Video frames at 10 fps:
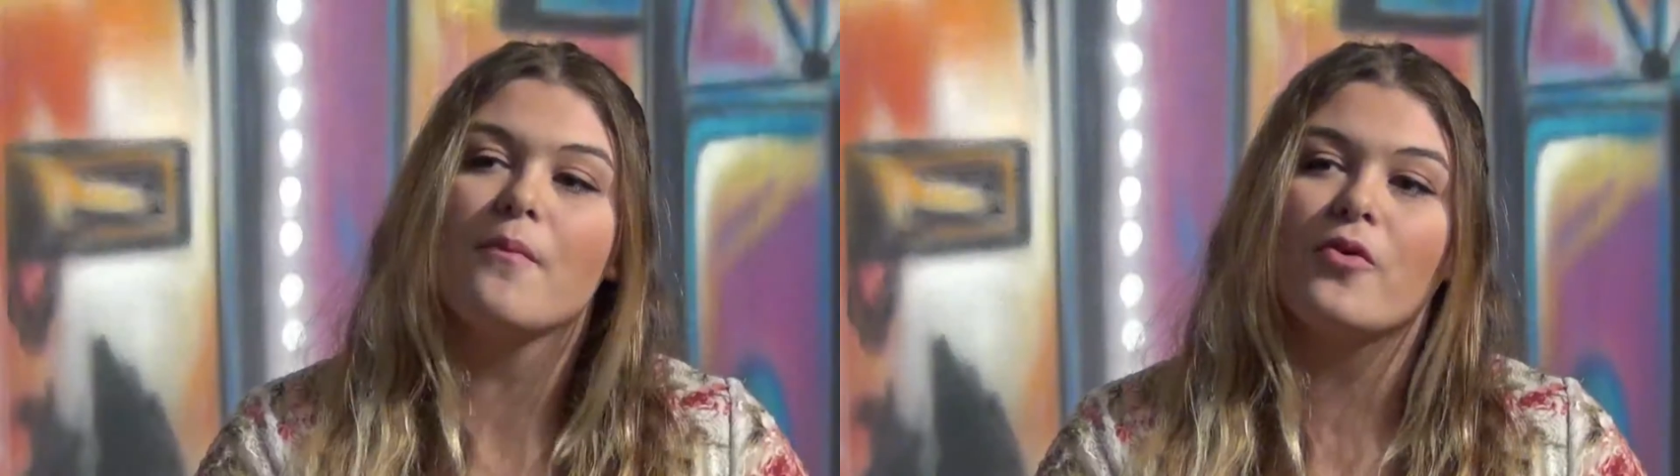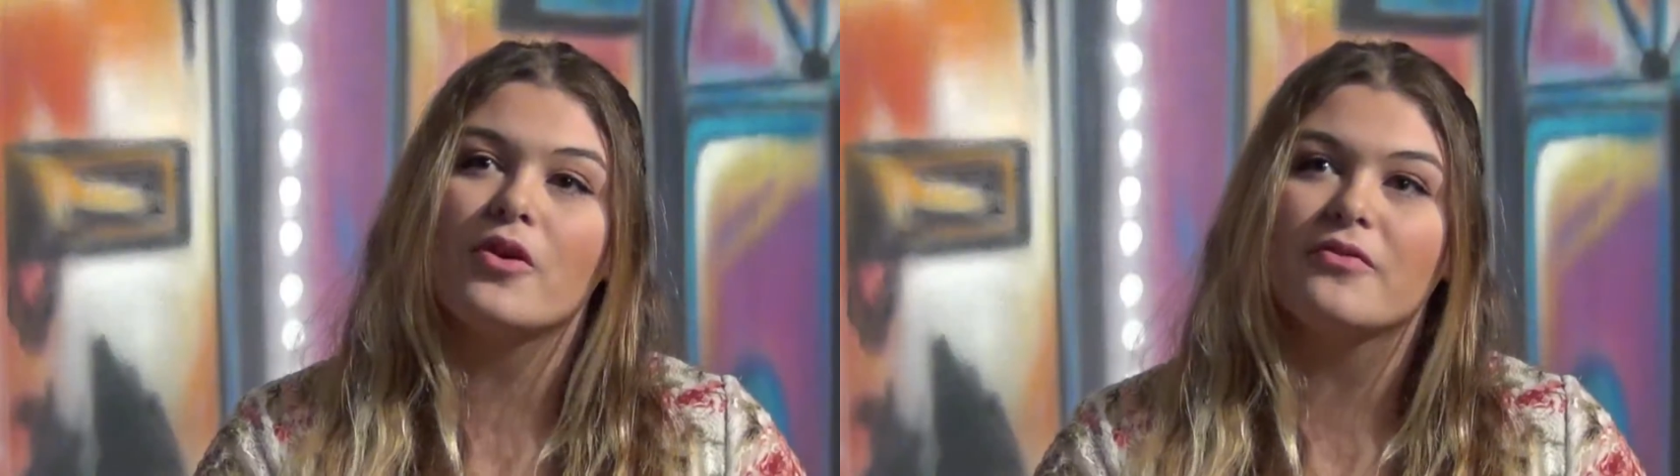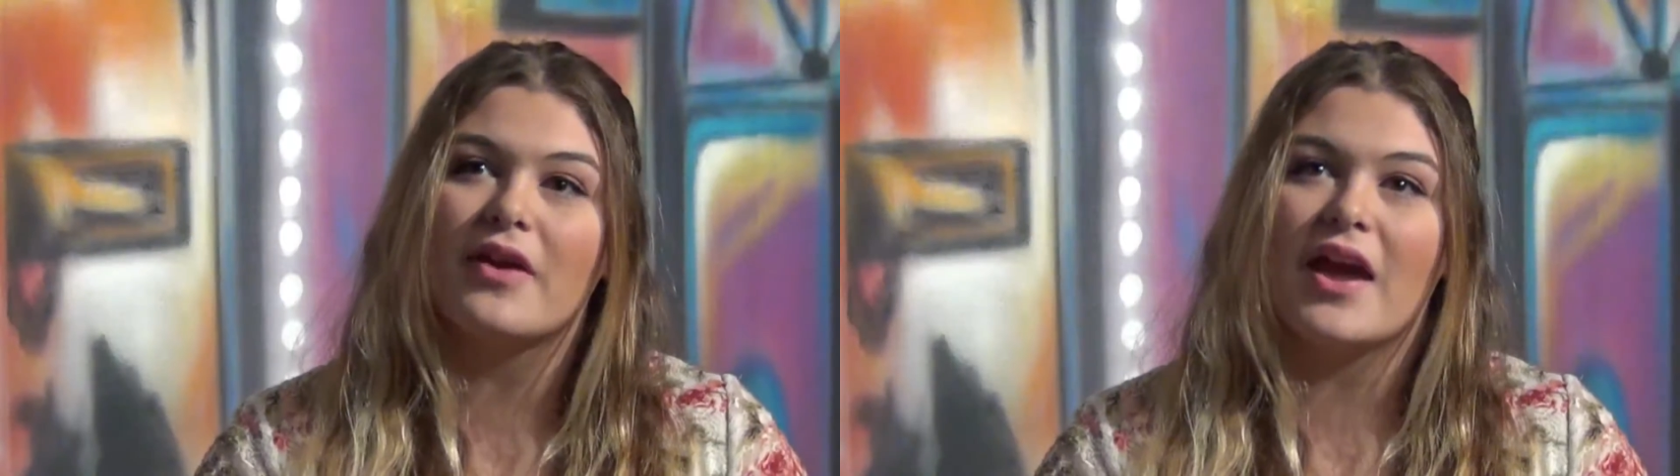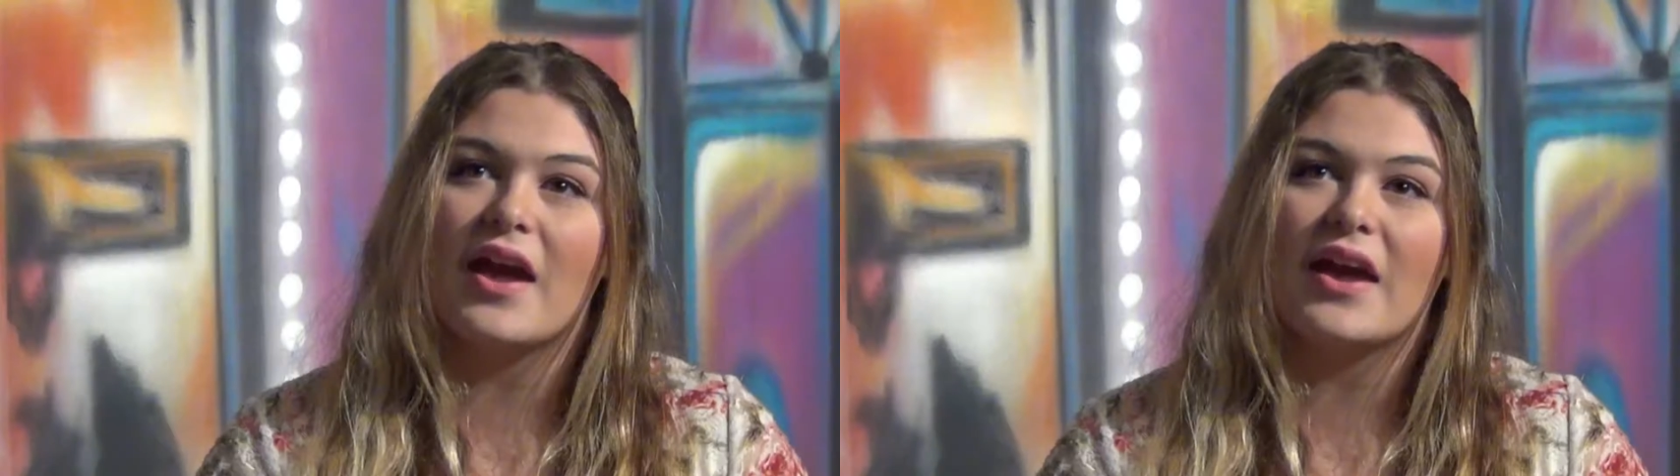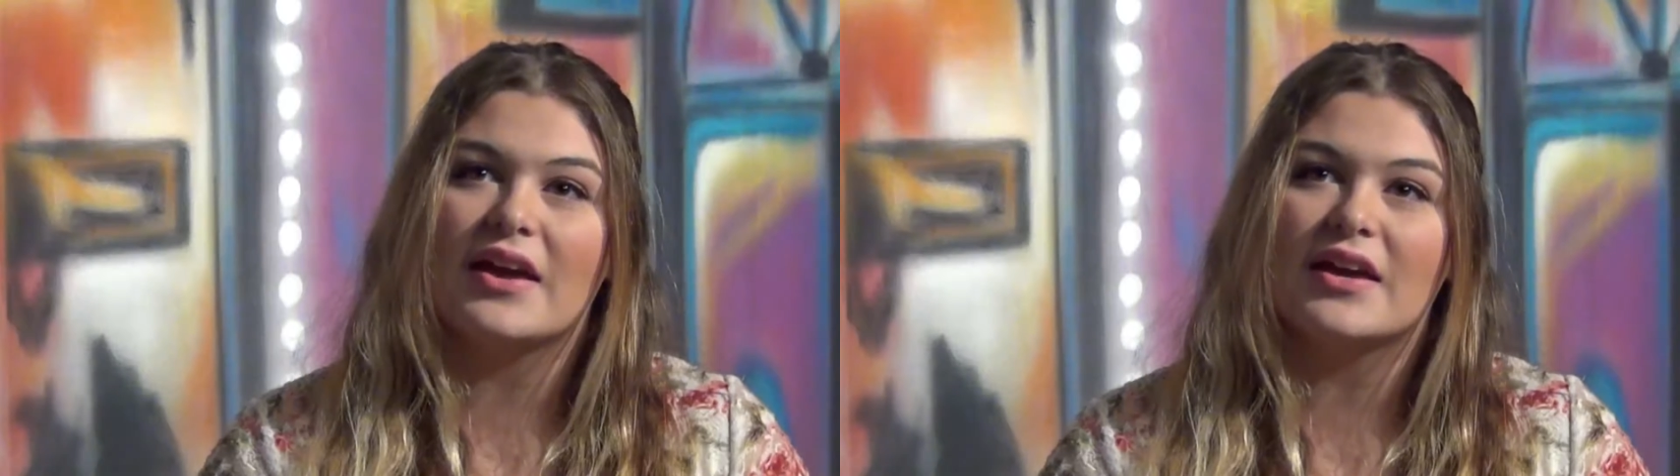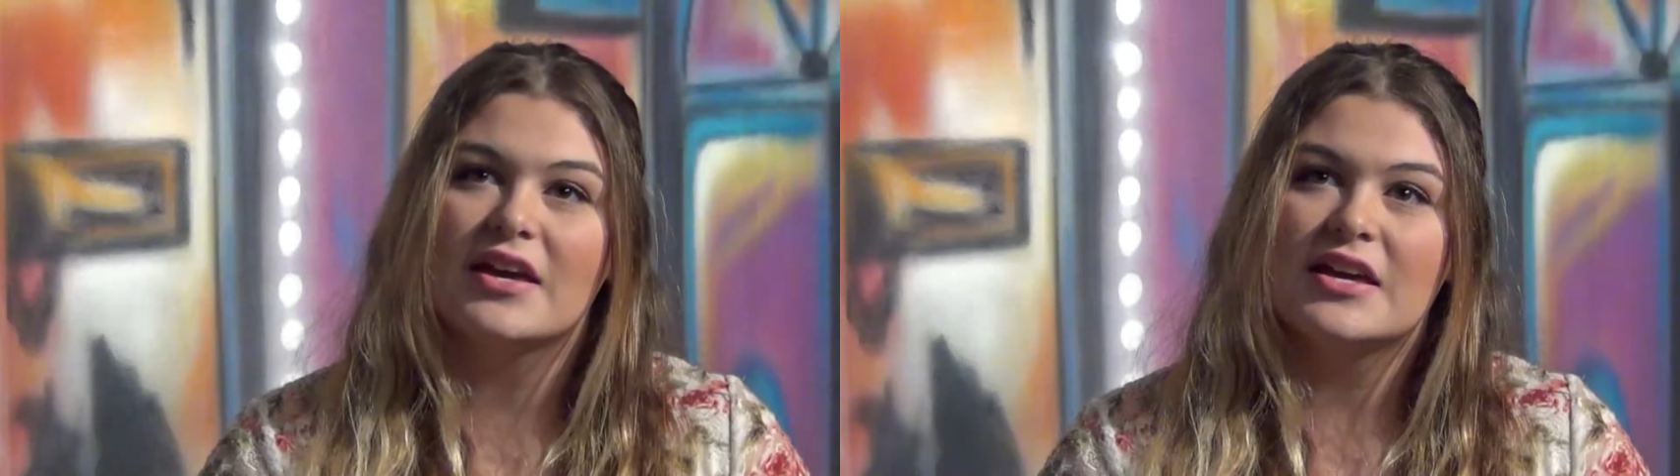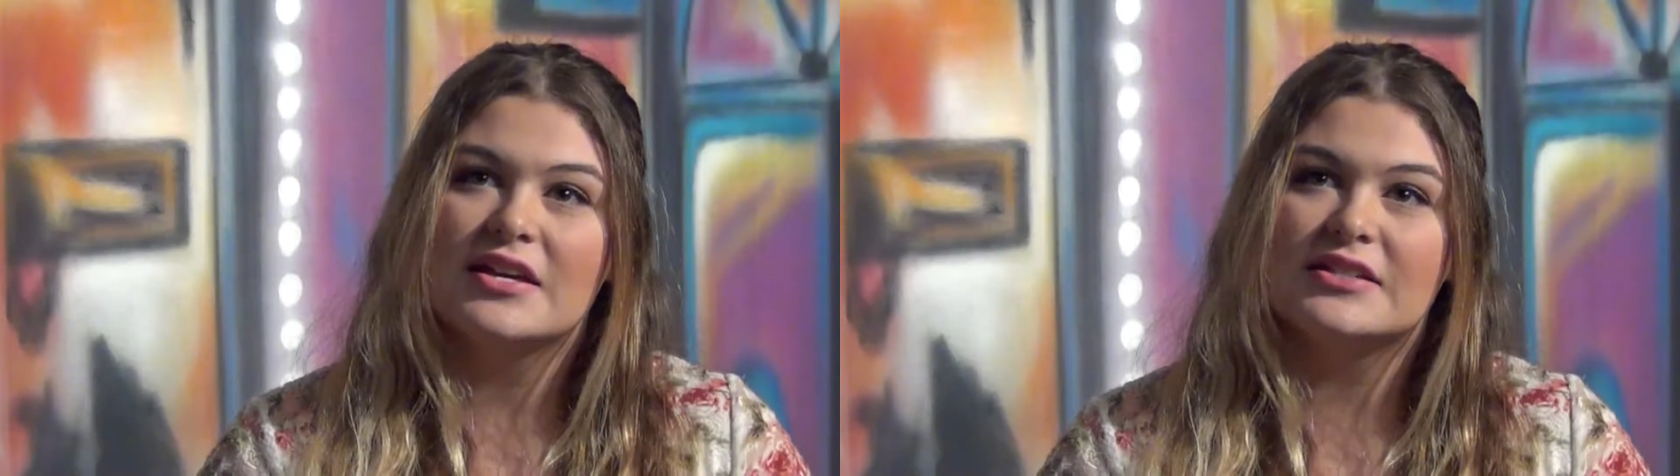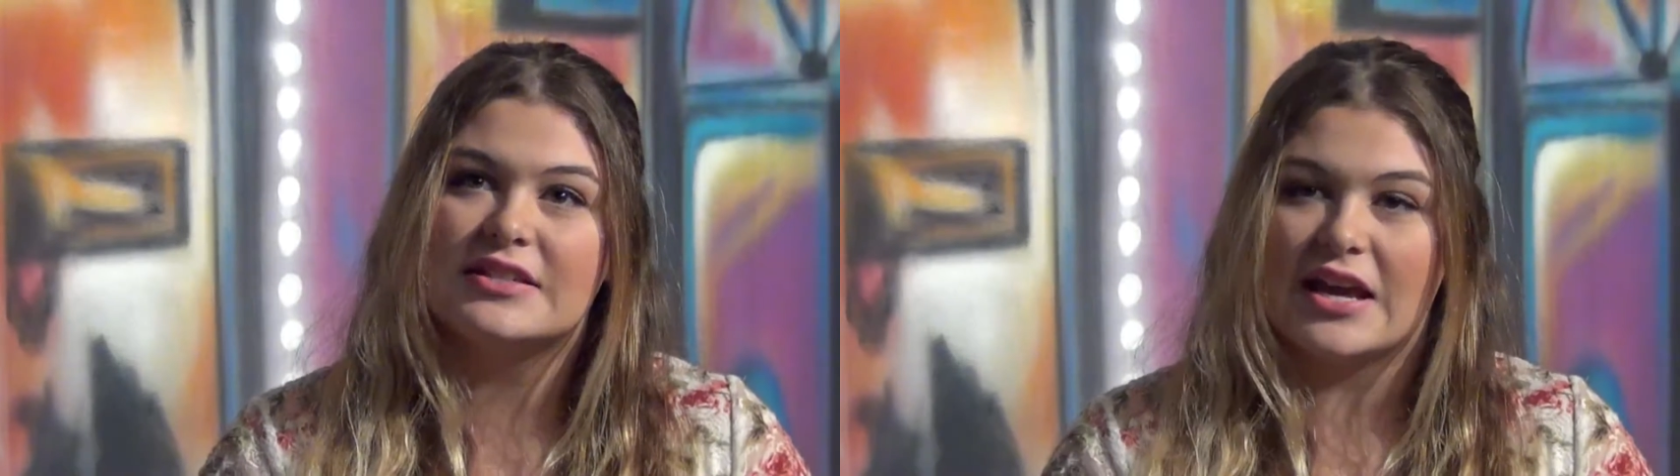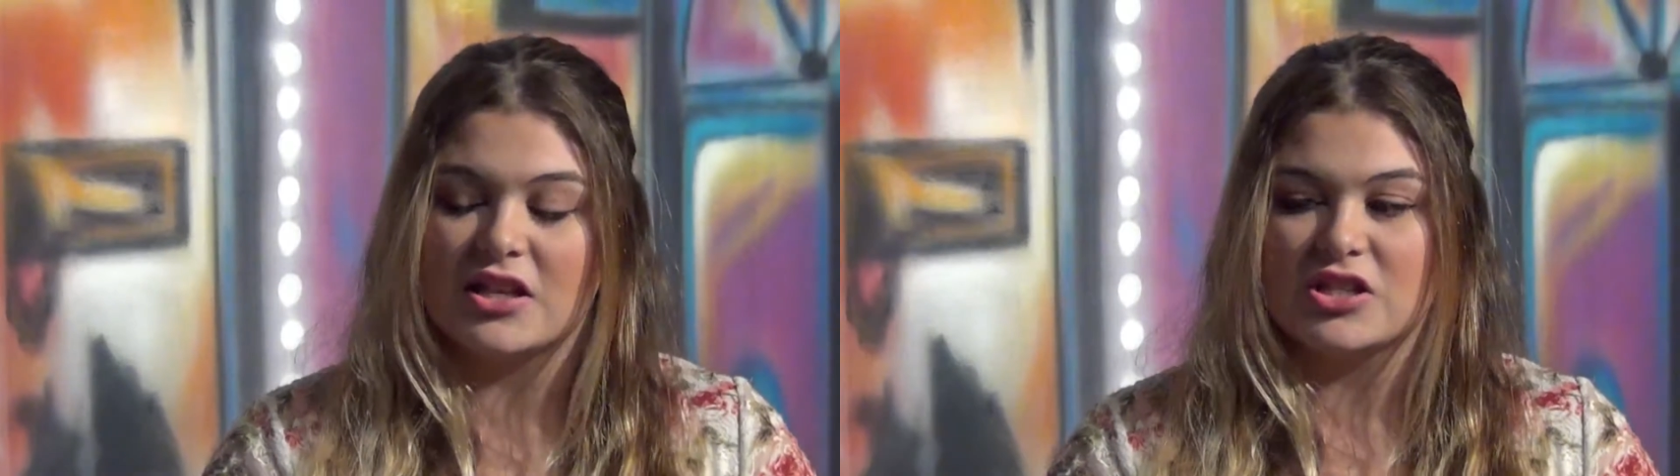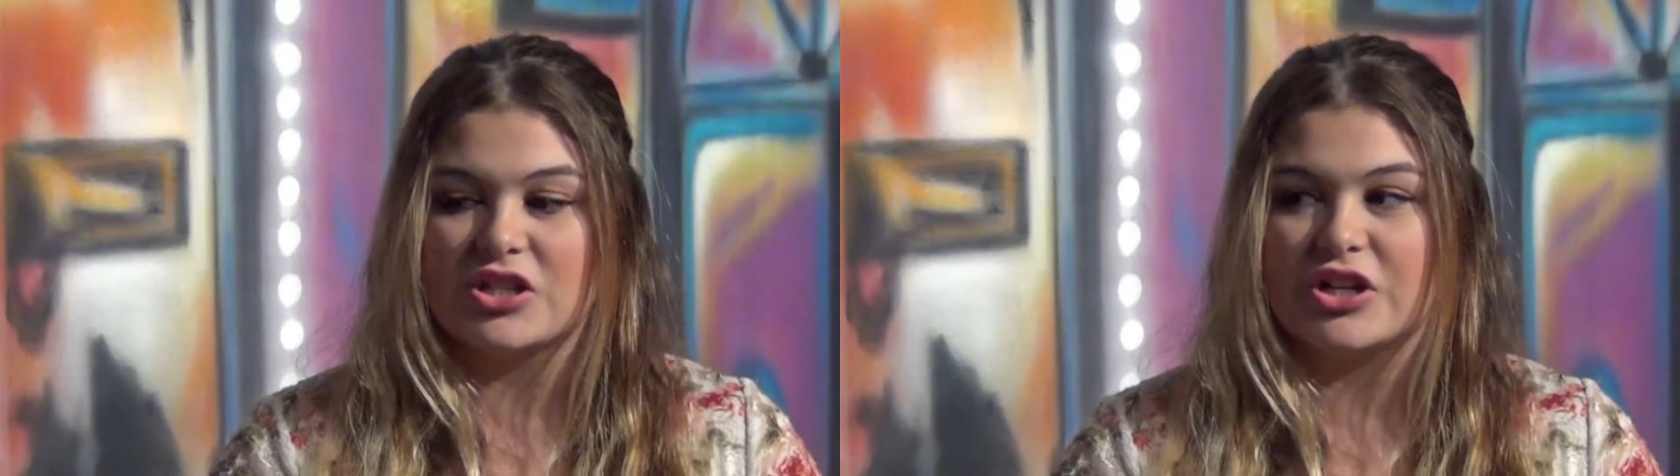more of a
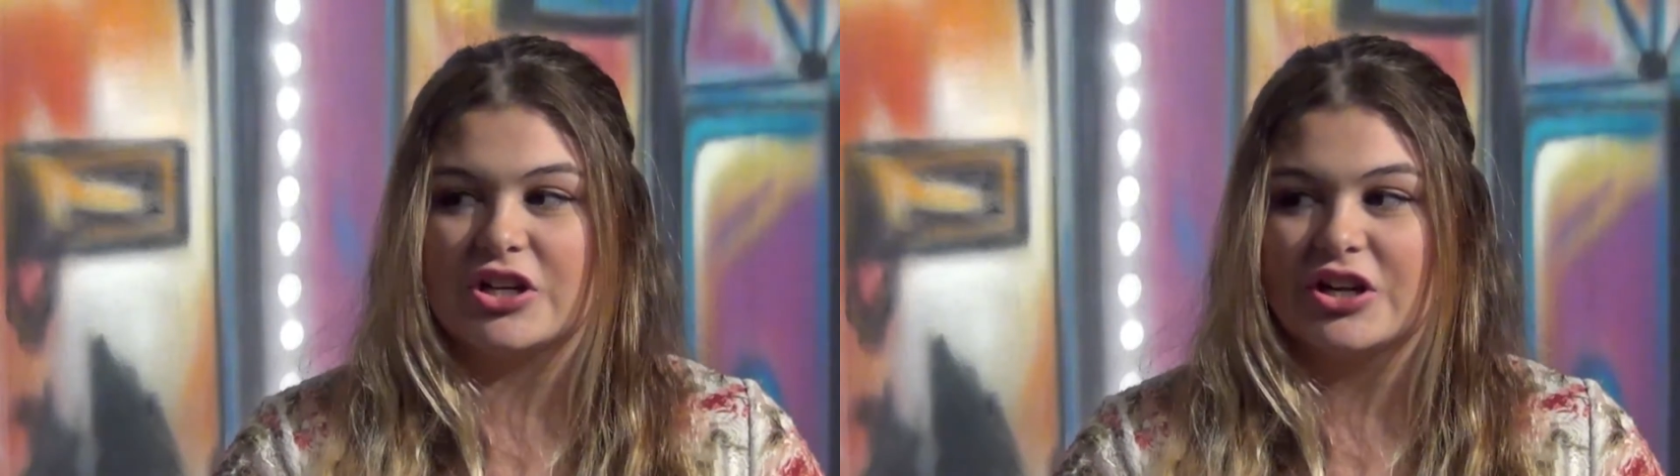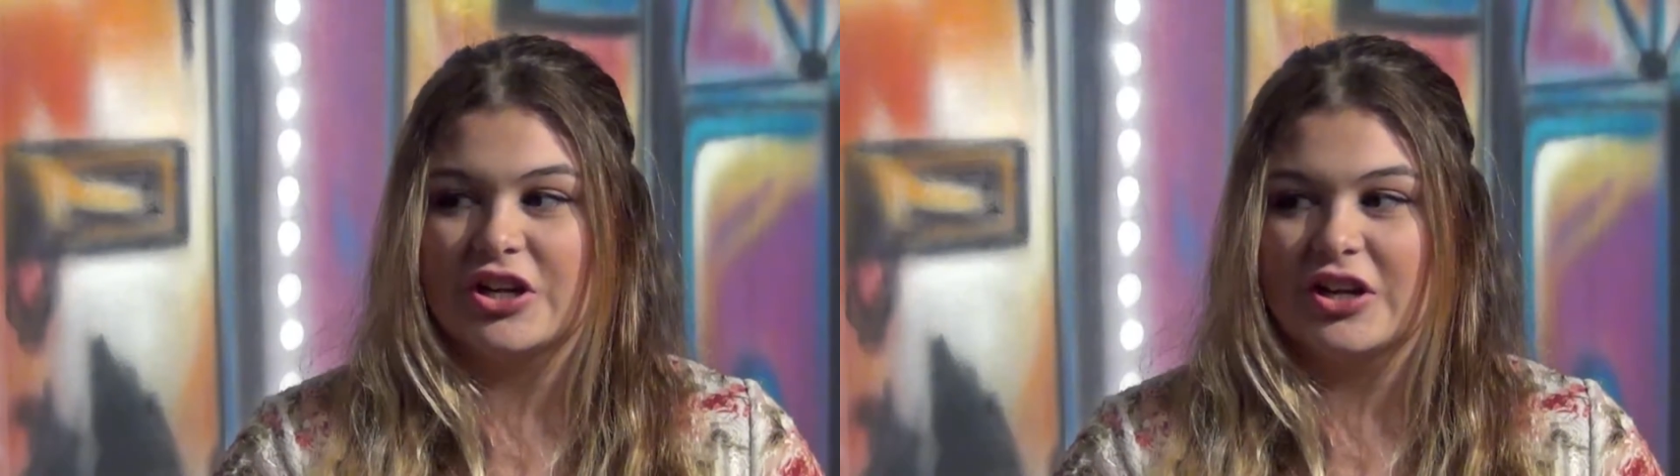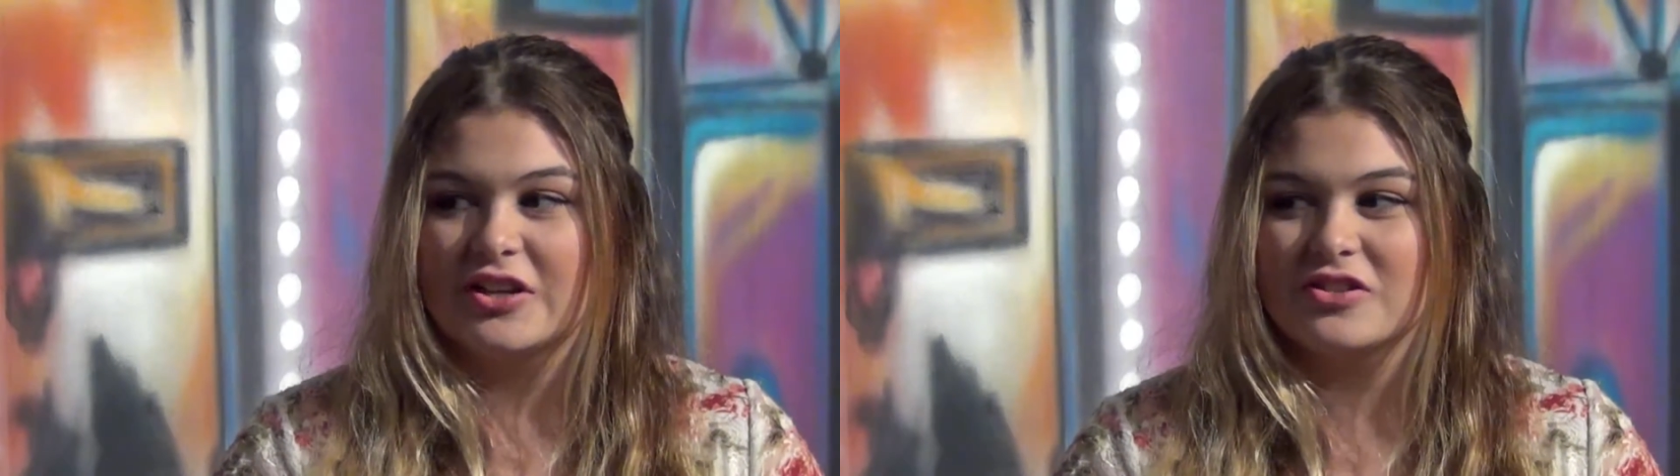dancer. Right.